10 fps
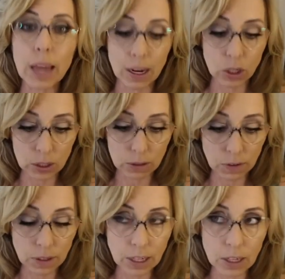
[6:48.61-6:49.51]
anxious
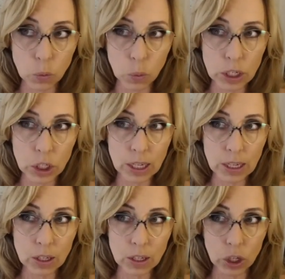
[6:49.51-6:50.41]
feelings, which
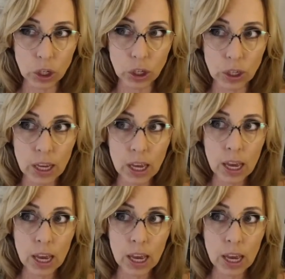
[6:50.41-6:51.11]
in turn,